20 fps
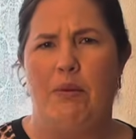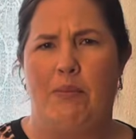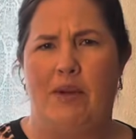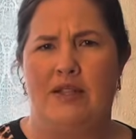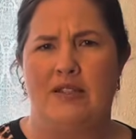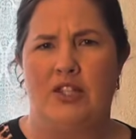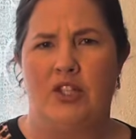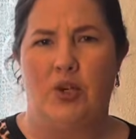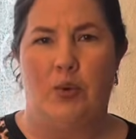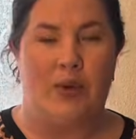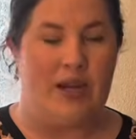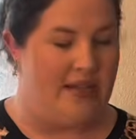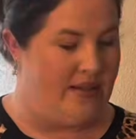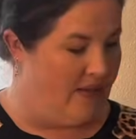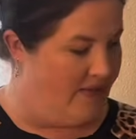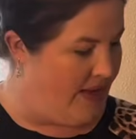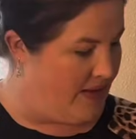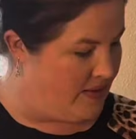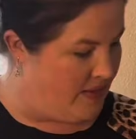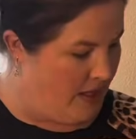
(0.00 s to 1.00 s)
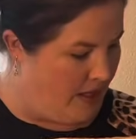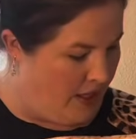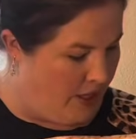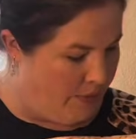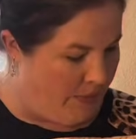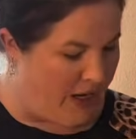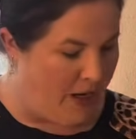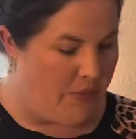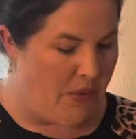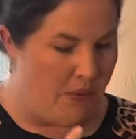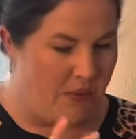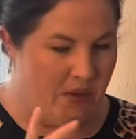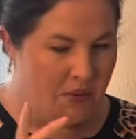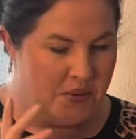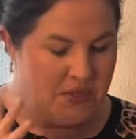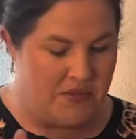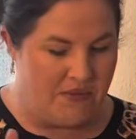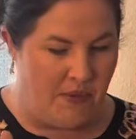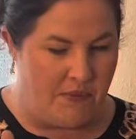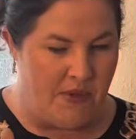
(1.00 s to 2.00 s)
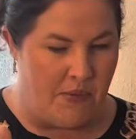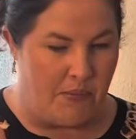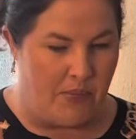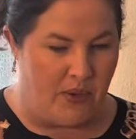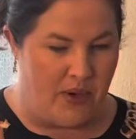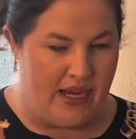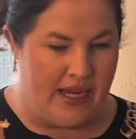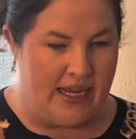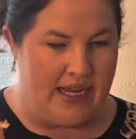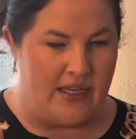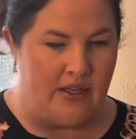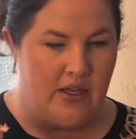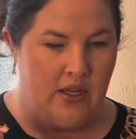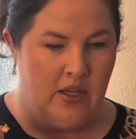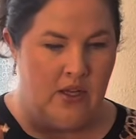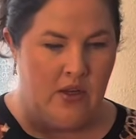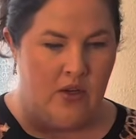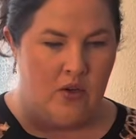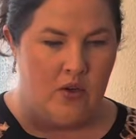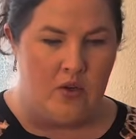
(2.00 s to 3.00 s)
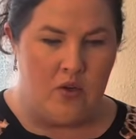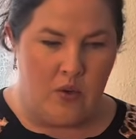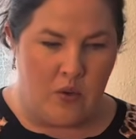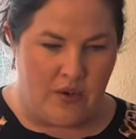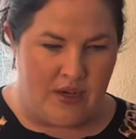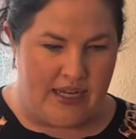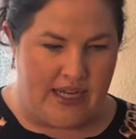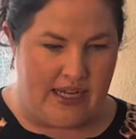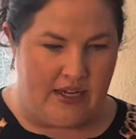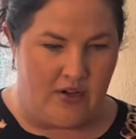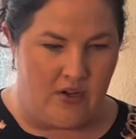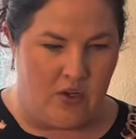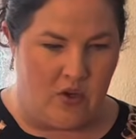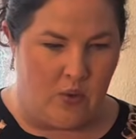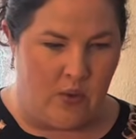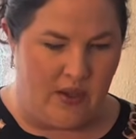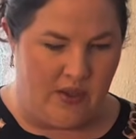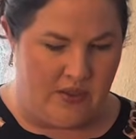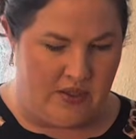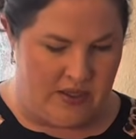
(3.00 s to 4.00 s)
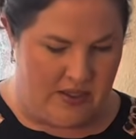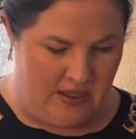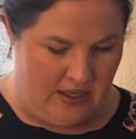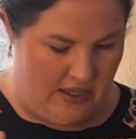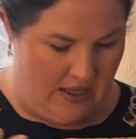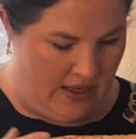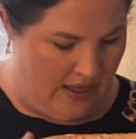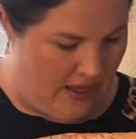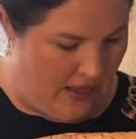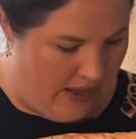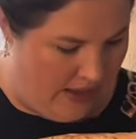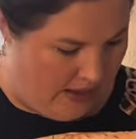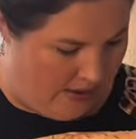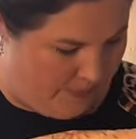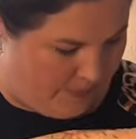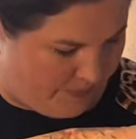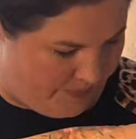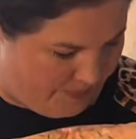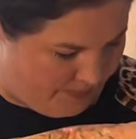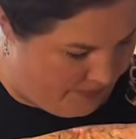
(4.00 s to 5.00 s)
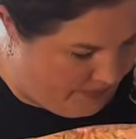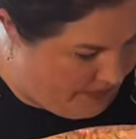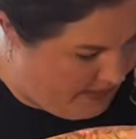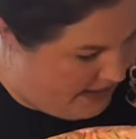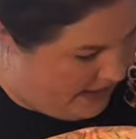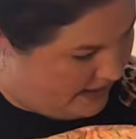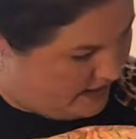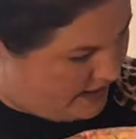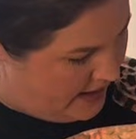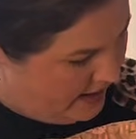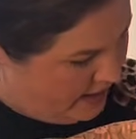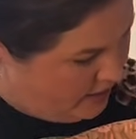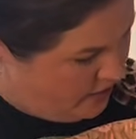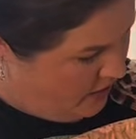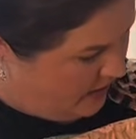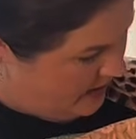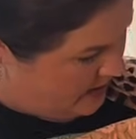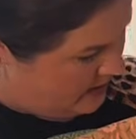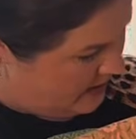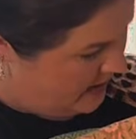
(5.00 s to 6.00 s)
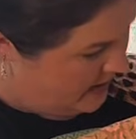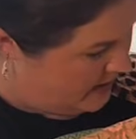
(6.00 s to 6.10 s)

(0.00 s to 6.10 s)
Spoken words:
months ago when I did this, but I remember it was from the brand Coriander Quilts. And here you can see the